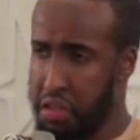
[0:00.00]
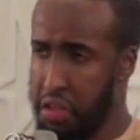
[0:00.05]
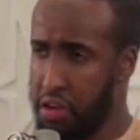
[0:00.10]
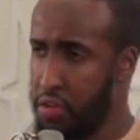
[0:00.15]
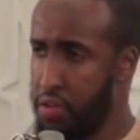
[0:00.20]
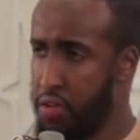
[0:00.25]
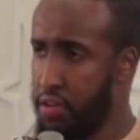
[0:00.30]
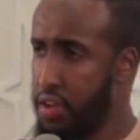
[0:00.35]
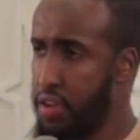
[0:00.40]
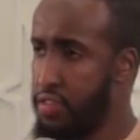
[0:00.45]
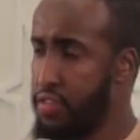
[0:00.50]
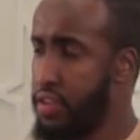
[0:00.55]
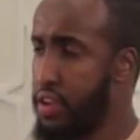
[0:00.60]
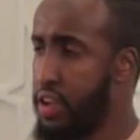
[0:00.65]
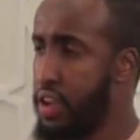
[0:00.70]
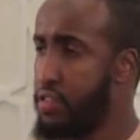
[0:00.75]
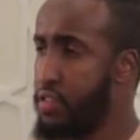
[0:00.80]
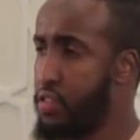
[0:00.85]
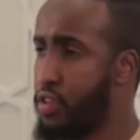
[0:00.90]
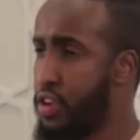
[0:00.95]
I don't know.
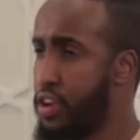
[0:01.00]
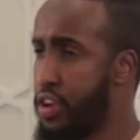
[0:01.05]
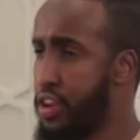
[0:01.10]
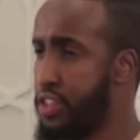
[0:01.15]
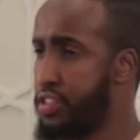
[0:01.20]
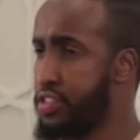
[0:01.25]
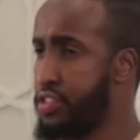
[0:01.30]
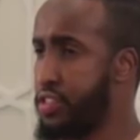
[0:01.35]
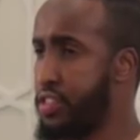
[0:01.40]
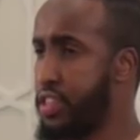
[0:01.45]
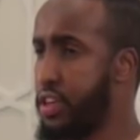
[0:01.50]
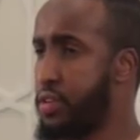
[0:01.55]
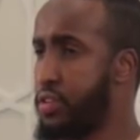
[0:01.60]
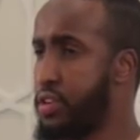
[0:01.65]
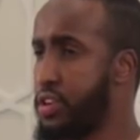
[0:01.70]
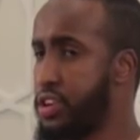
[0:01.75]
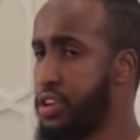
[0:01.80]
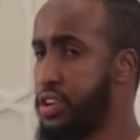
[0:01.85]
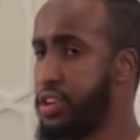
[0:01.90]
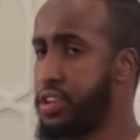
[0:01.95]
I haven't got an answer on that
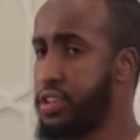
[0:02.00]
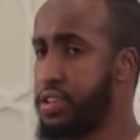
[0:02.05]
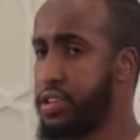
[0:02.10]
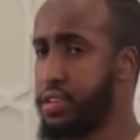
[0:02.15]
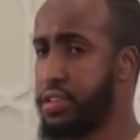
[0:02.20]
question.